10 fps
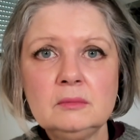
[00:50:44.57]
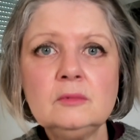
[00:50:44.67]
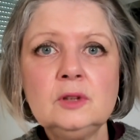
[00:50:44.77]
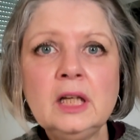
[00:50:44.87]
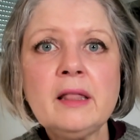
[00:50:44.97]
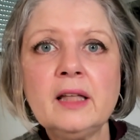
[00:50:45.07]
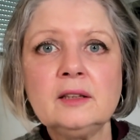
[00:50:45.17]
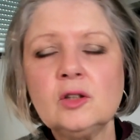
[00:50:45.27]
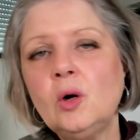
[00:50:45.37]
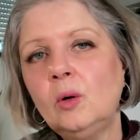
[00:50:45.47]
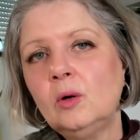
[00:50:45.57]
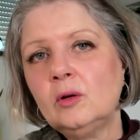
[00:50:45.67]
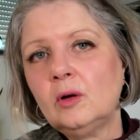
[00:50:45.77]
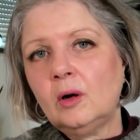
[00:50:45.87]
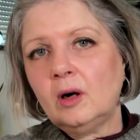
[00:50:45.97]
knit that cawl
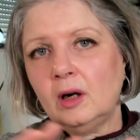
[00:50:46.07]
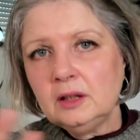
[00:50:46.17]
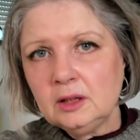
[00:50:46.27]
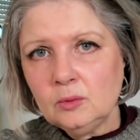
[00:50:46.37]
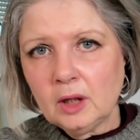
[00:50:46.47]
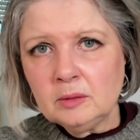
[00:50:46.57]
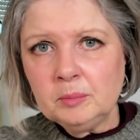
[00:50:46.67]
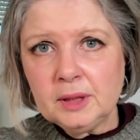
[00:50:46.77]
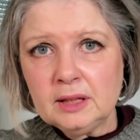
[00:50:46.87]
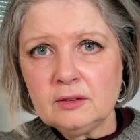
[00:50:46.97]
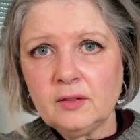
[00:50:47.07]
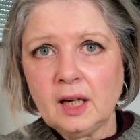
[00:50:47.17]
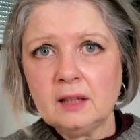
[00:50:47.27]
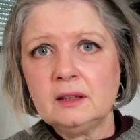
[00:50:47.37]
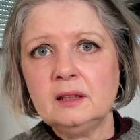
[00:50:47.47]
on in one piece
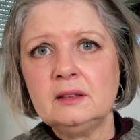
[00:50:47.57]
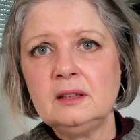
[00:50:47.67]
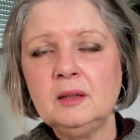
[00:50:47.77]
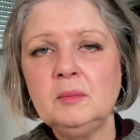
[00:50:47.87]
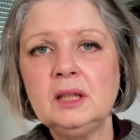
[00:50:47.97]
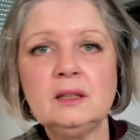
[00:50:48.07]
flat and seam it.